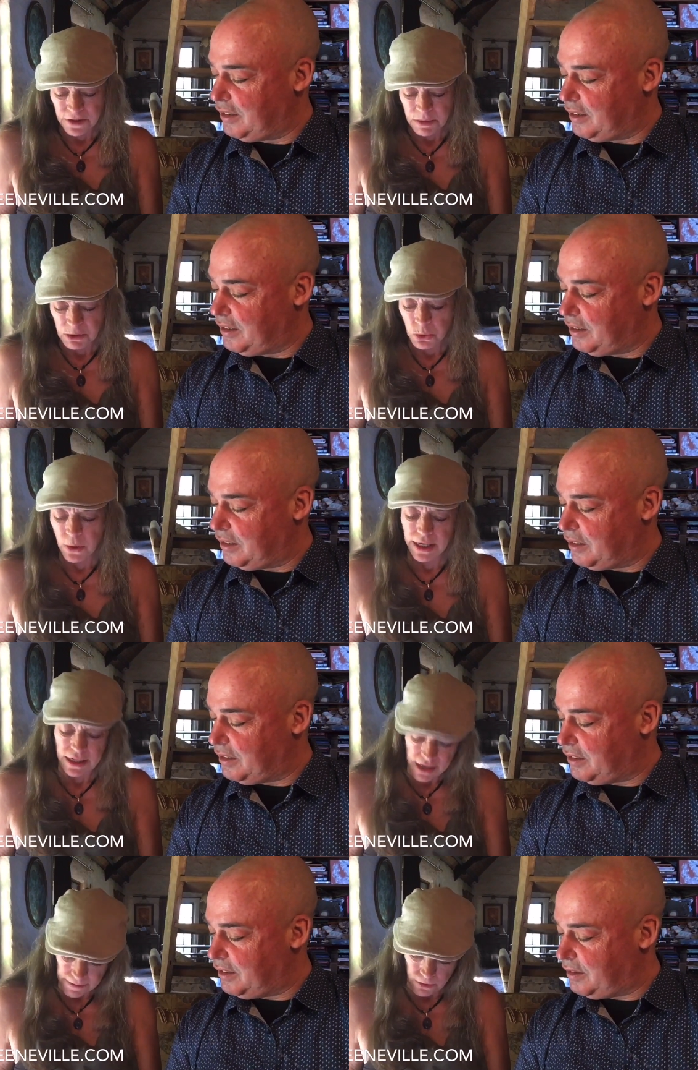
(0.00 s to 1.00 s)
Speaker 1: between
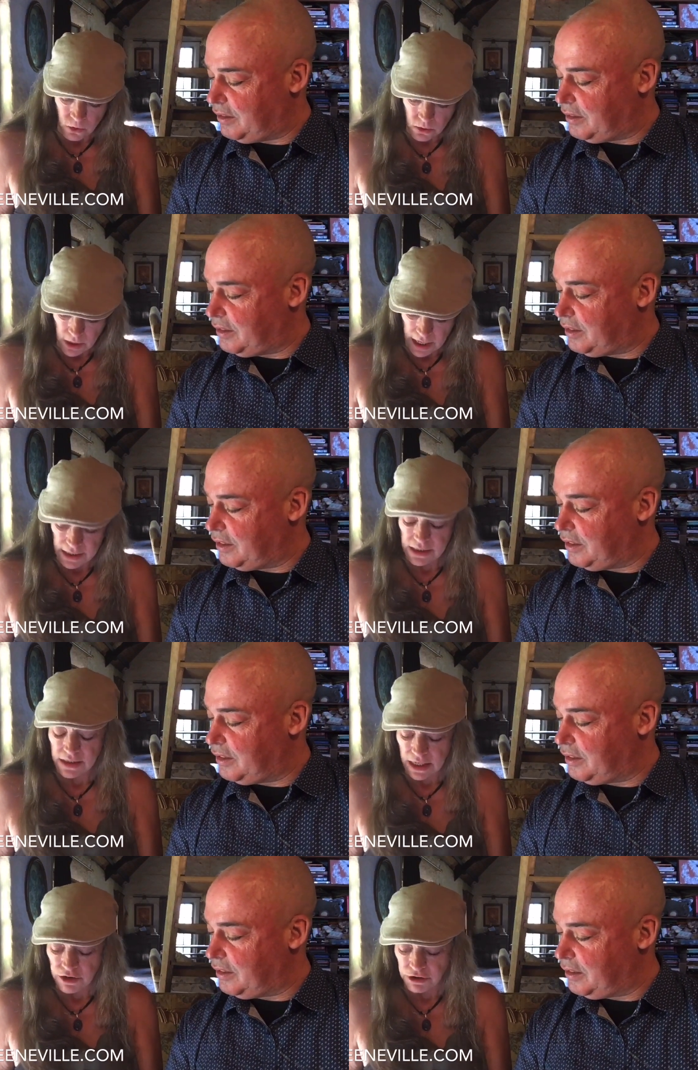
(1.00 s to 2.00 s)
Neville and The
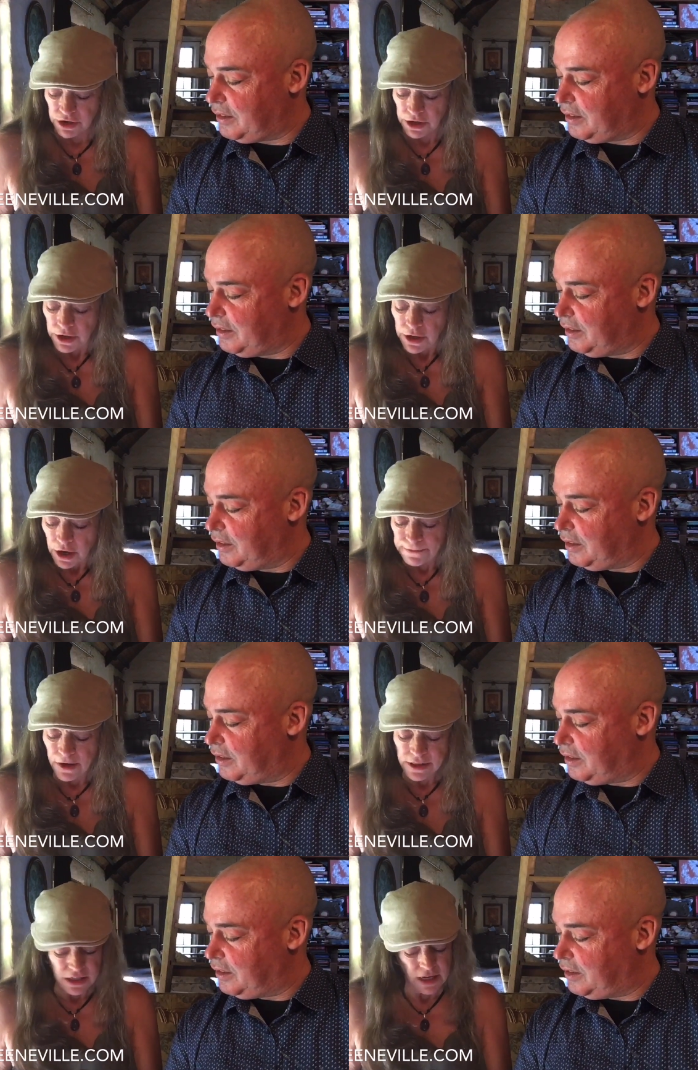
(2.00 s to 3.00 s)
Secret? I
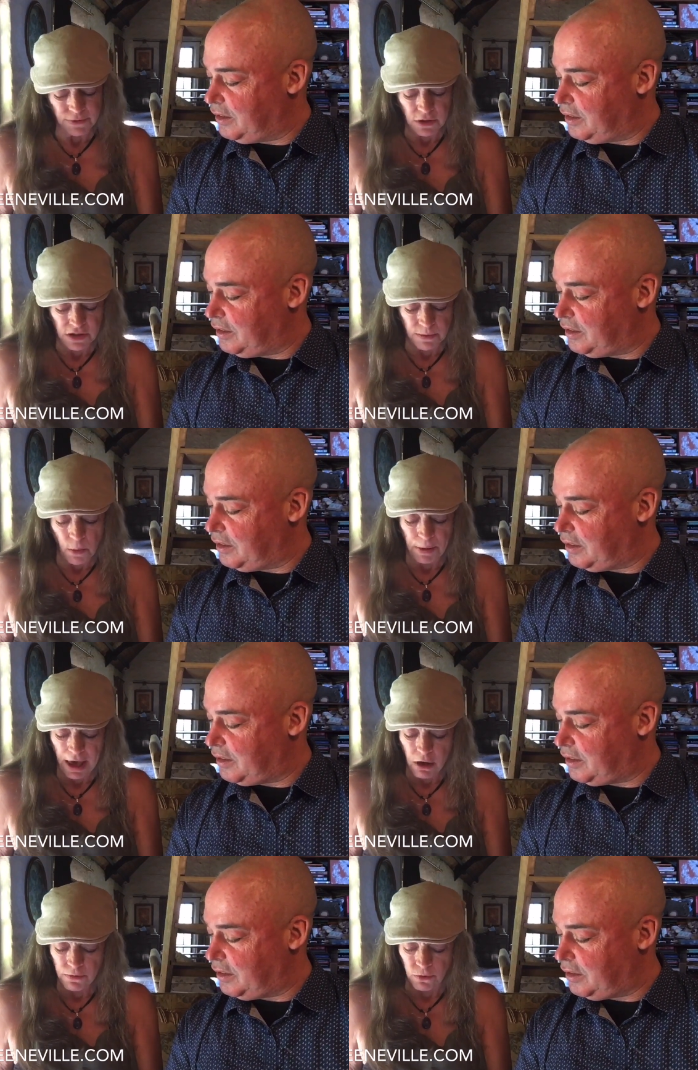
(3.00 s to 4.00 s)
find that Neville is more
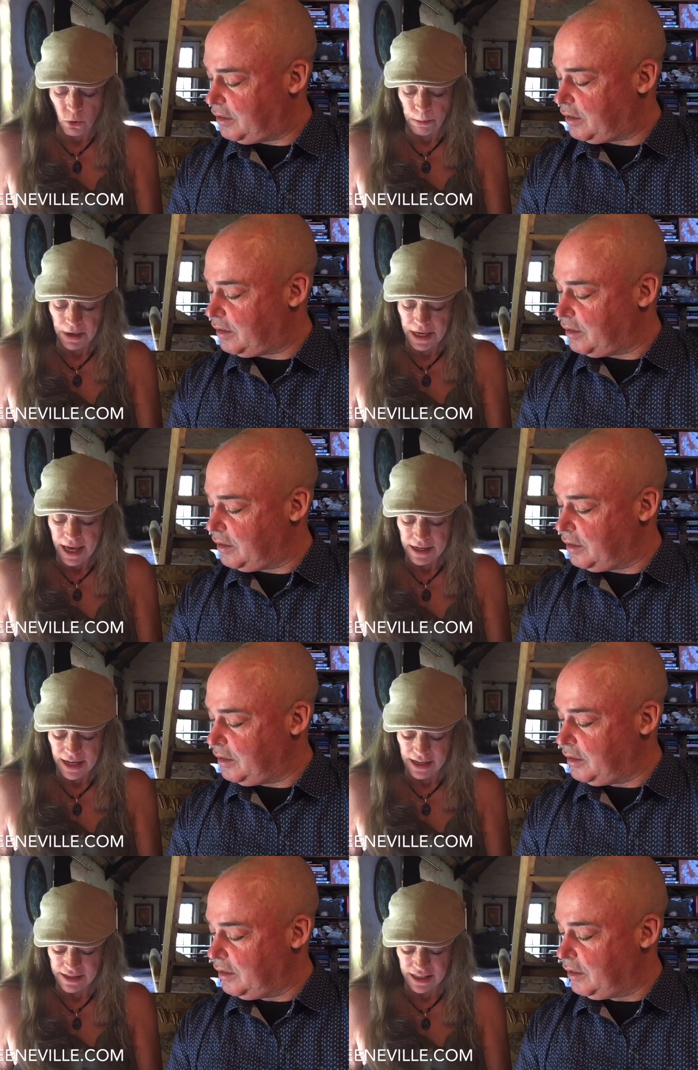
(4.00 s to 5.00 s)
powerful, but can't
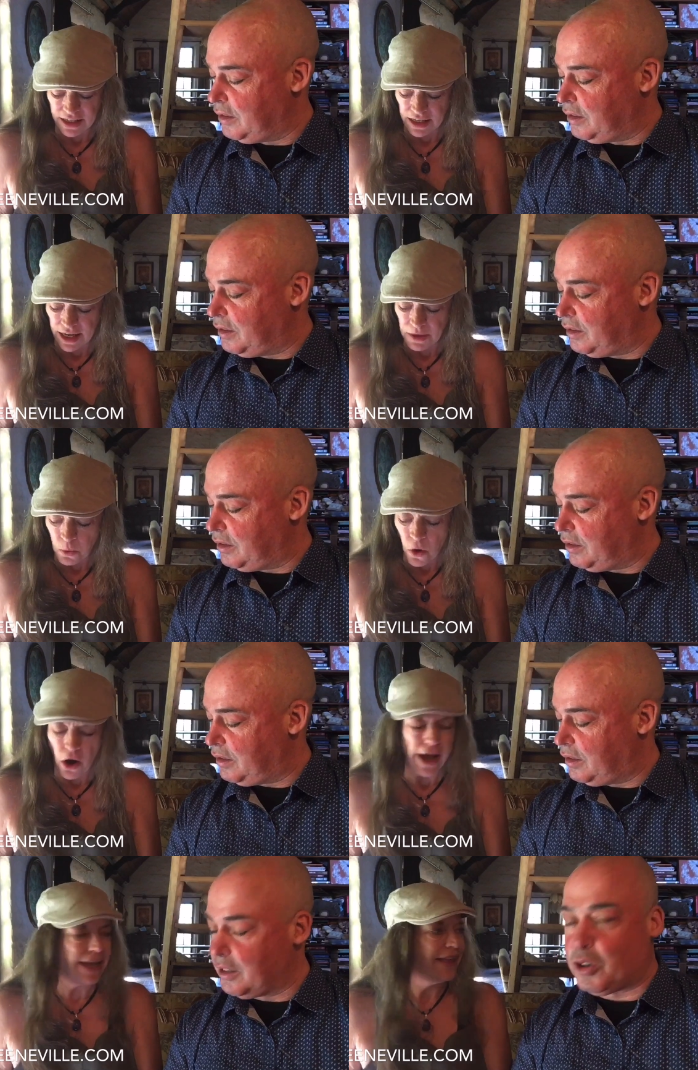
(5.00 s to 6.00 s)
articulate
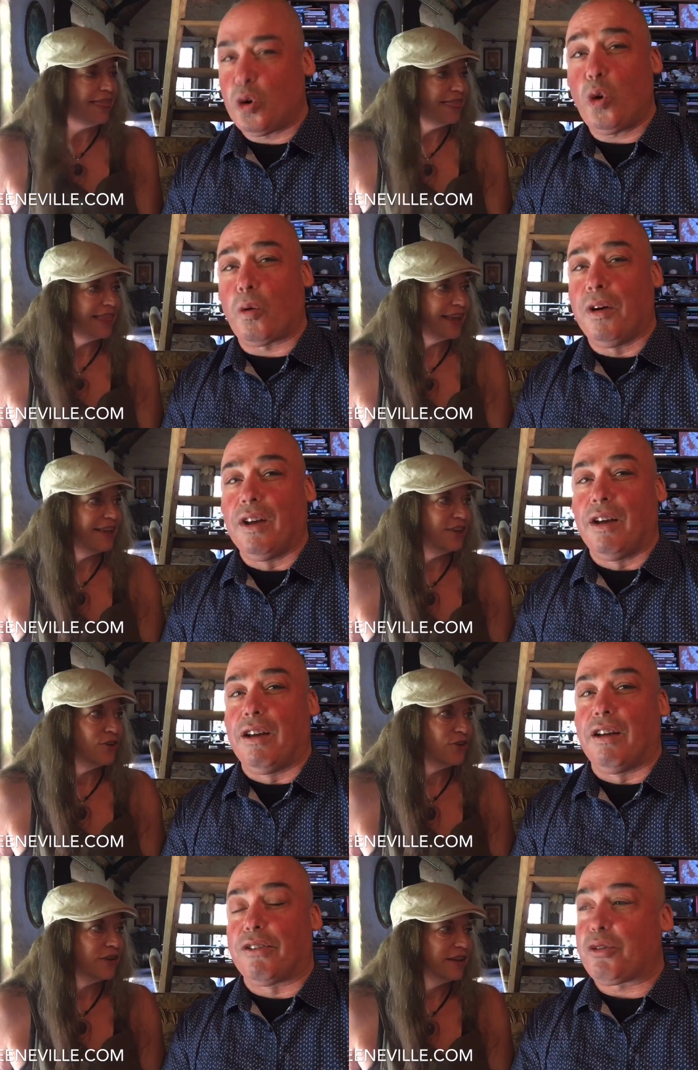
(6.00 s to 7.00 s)
why.
Speaker 2: Cool. Thank
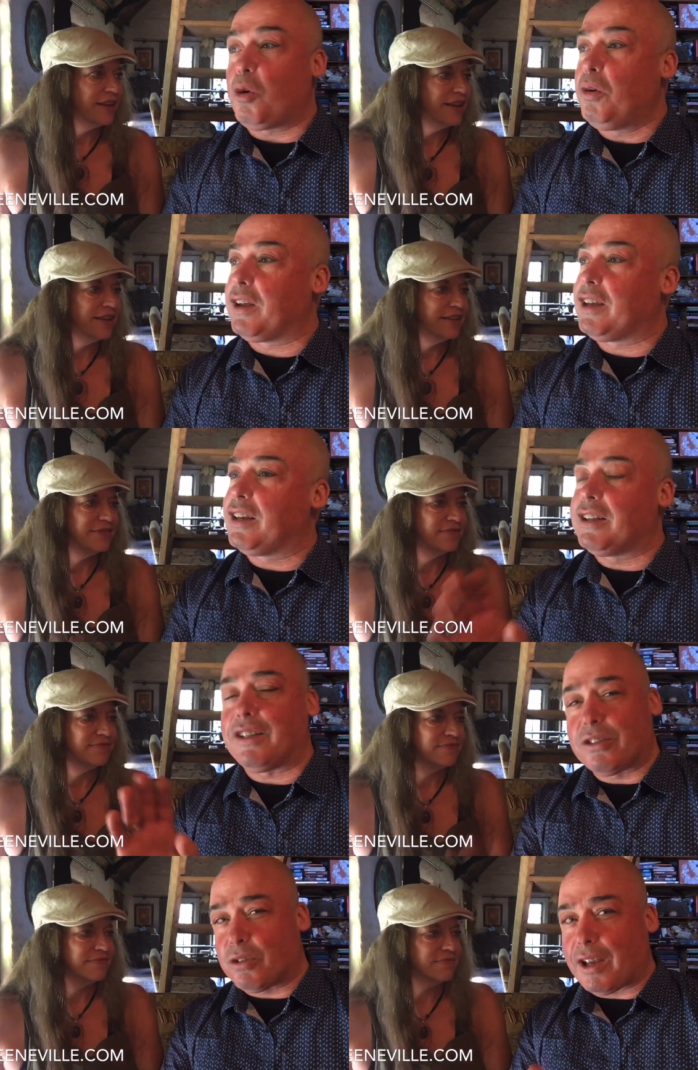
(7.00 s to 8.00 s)
you. So
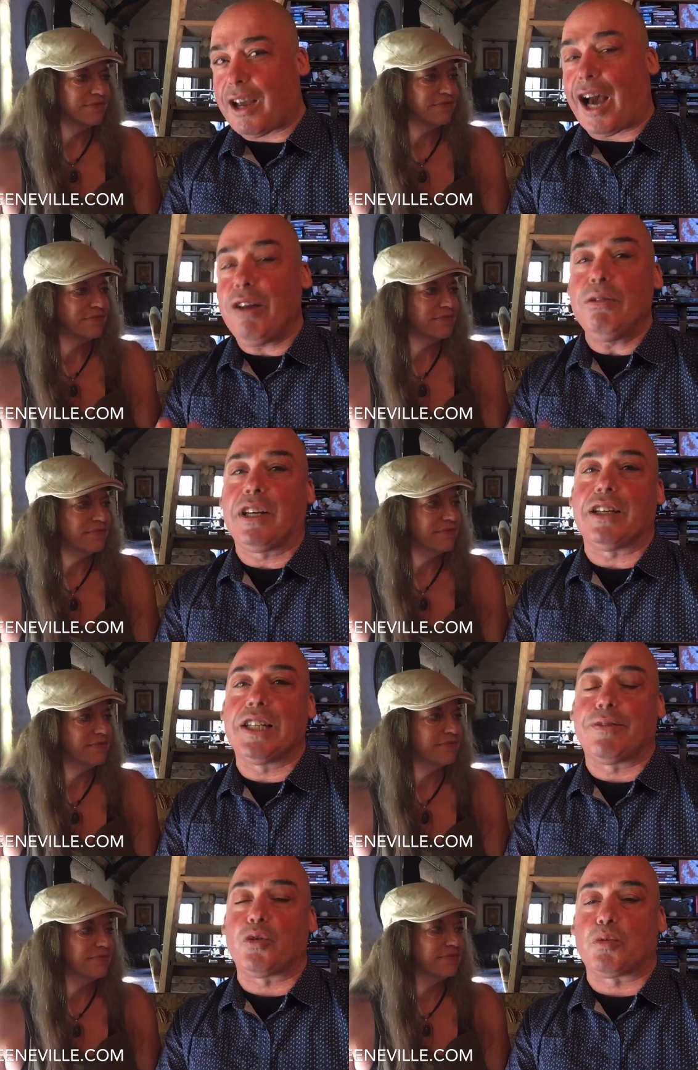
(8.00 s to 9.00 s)
it's I don't get
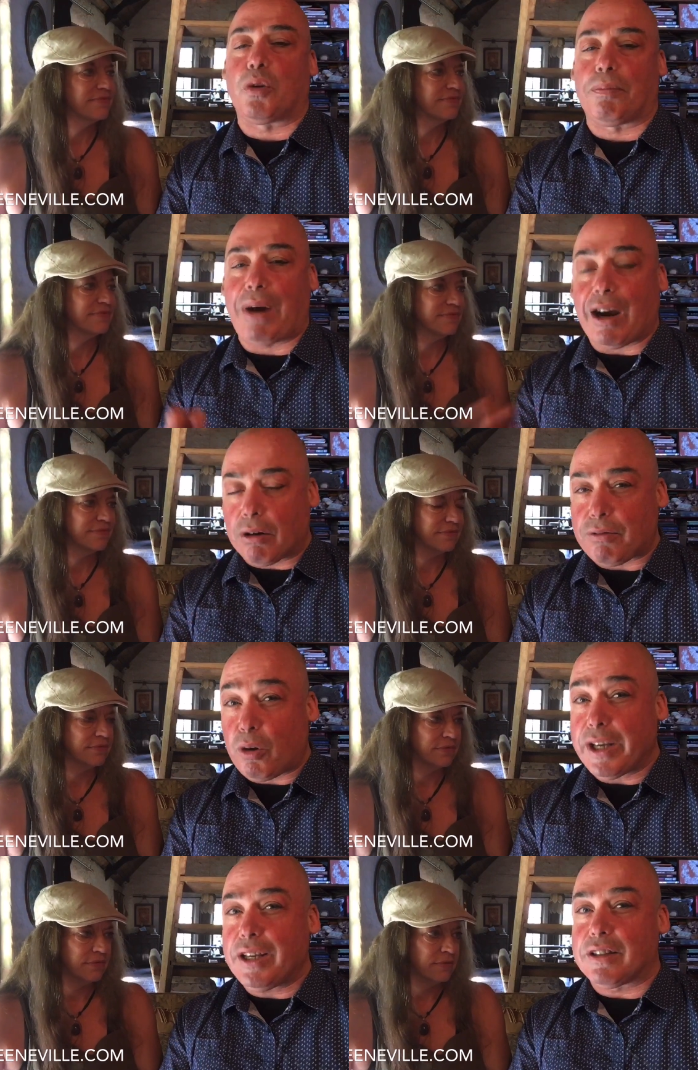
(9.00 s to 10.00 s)
Neville's more powerful.
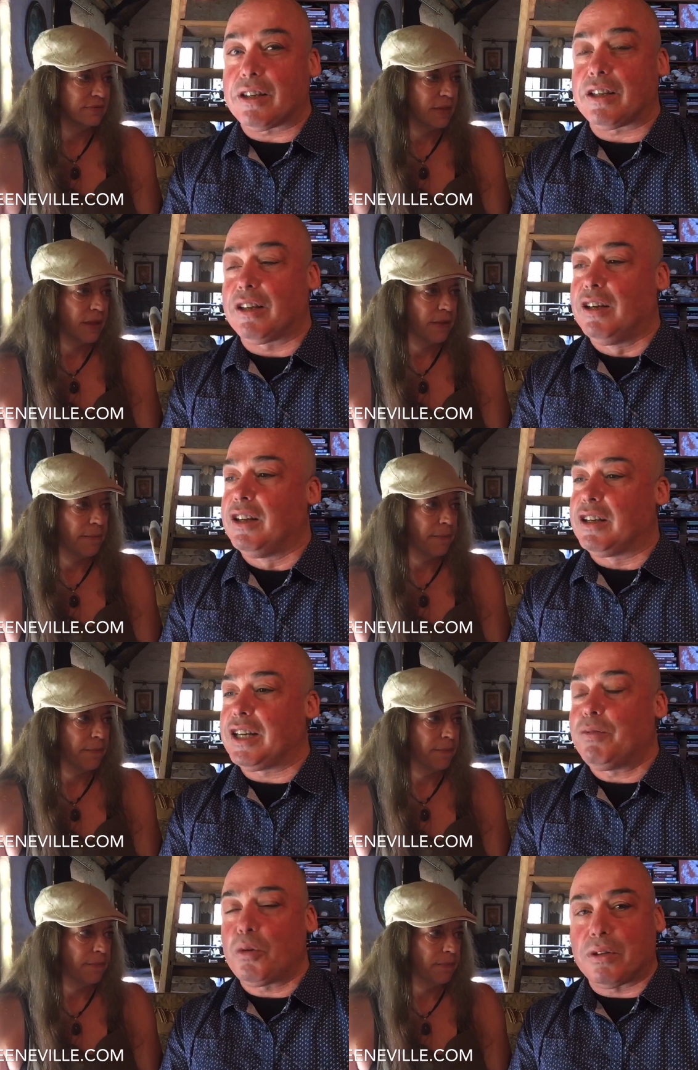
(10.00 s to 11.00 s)
I get that
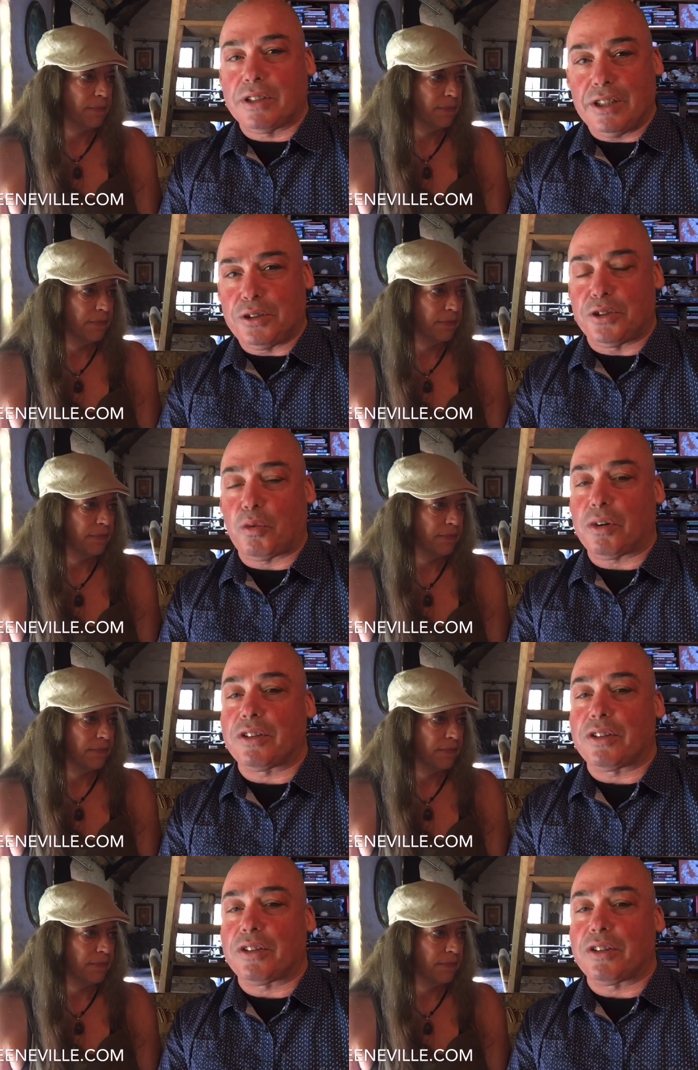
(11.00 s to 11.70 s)
Neville teaches you where the